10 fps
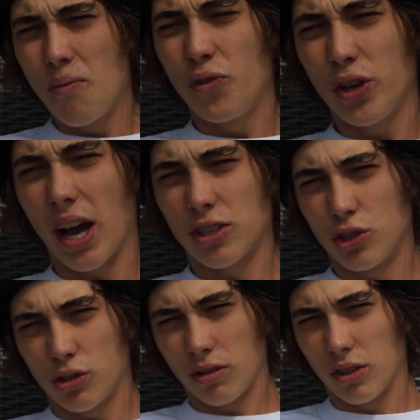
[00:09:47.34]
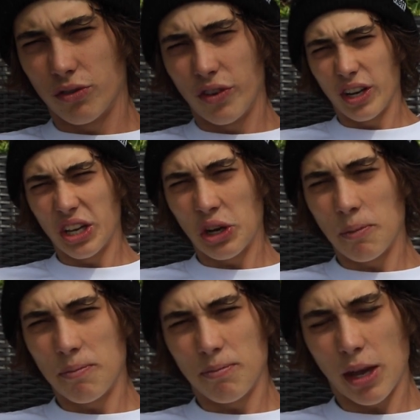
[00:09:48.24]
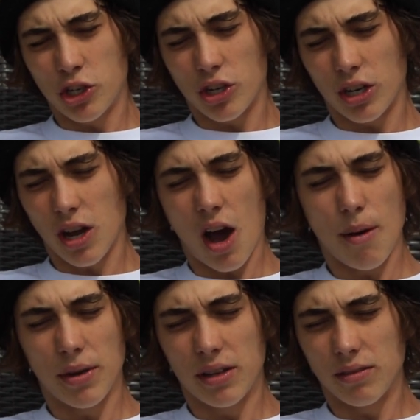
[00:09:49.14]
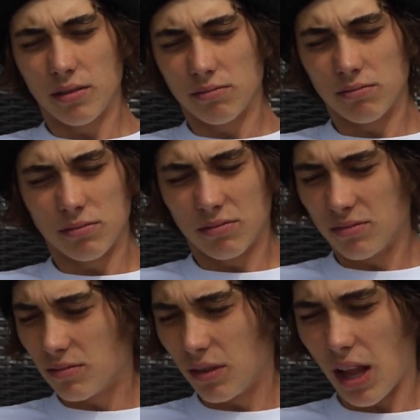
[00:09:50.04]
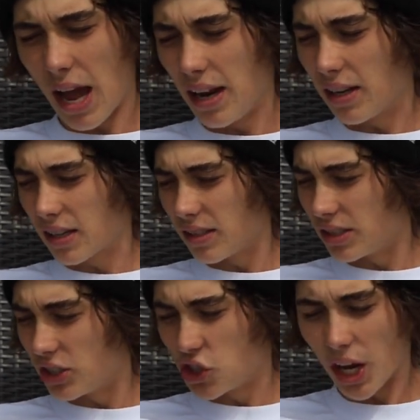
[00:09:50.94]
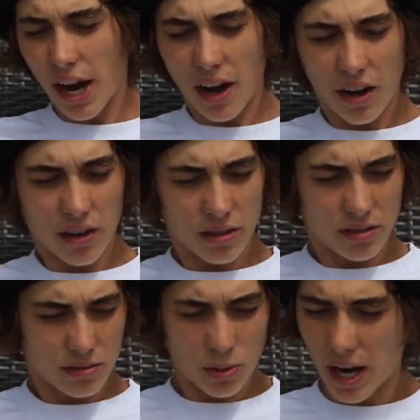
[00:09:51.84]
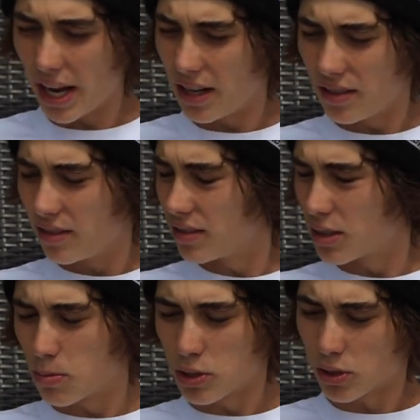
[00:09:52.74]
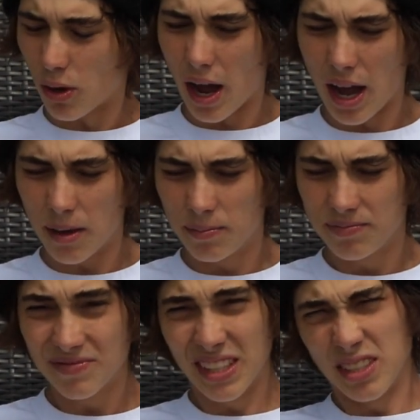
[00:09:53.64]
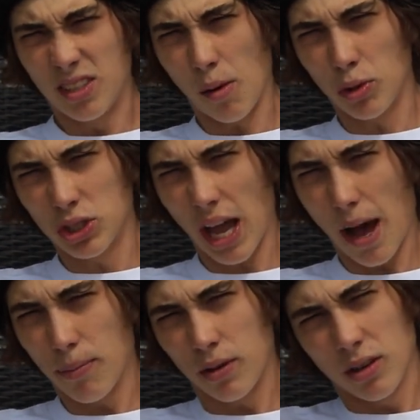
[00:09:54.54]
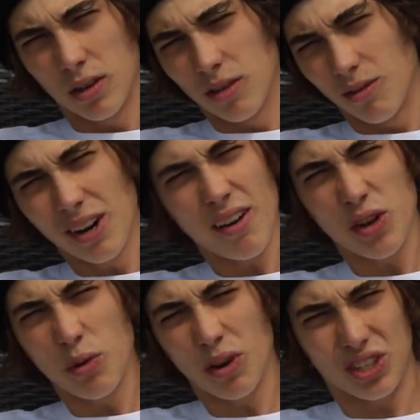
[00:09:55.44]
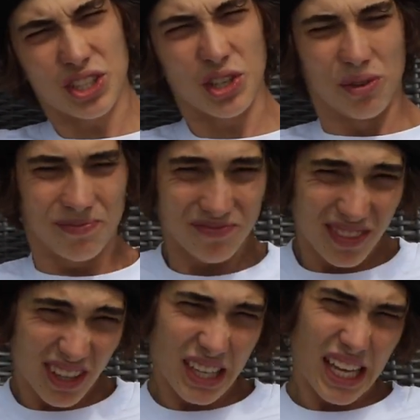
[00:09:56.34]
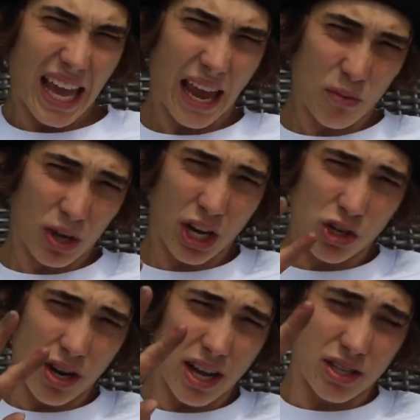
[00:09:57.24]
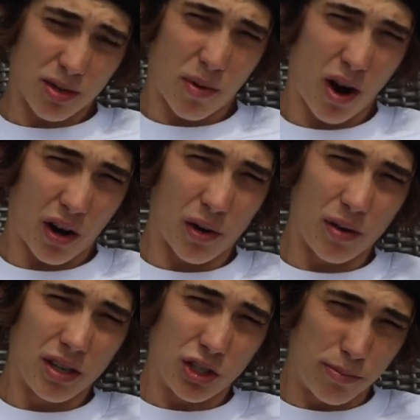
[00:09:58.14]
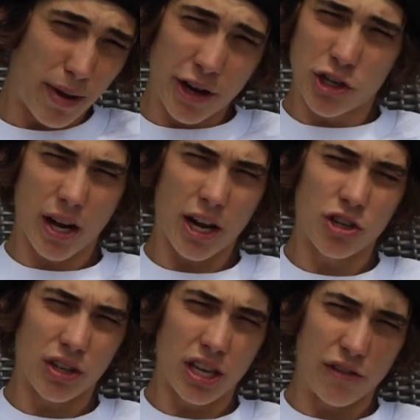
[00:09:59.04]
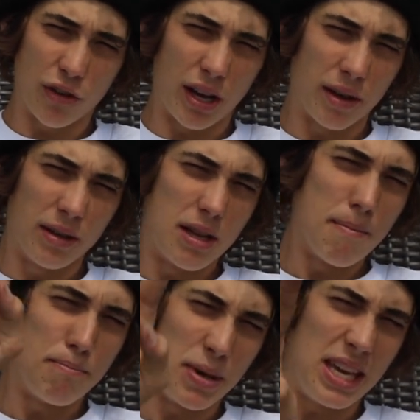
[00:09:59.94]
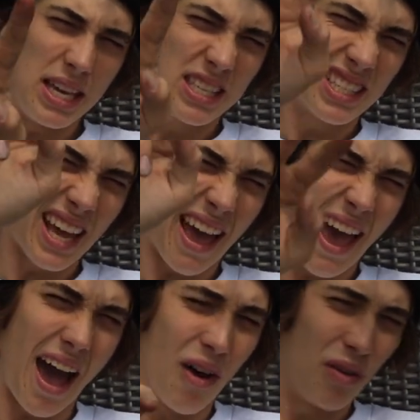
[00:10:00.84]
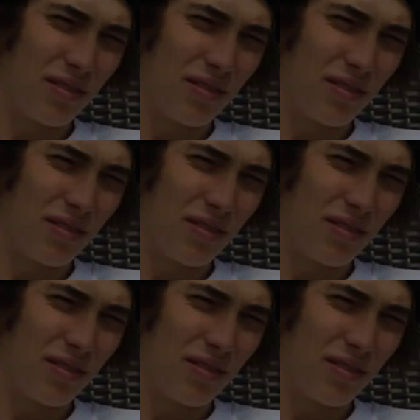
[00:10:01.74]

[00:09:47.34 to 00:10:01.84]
Hopefully you guys enjoyed this video. Make sure to comment, like, share, rate, subscribe, double tap, whatever you want to do. And we'll catch you guys tomorrow. Just make sure to enter the giveaway. Peace out.